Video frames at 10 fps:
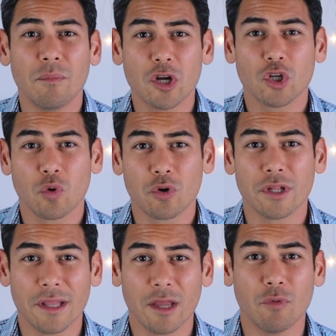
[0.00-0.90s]
a much shorter
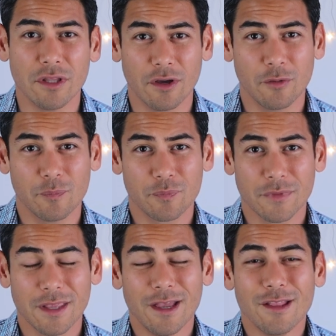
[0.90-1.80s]
delay window.
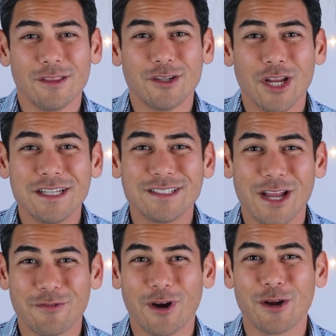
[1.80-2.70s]
The Chase
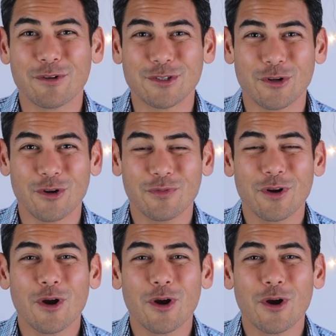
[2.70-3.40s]
Sapphire Reserve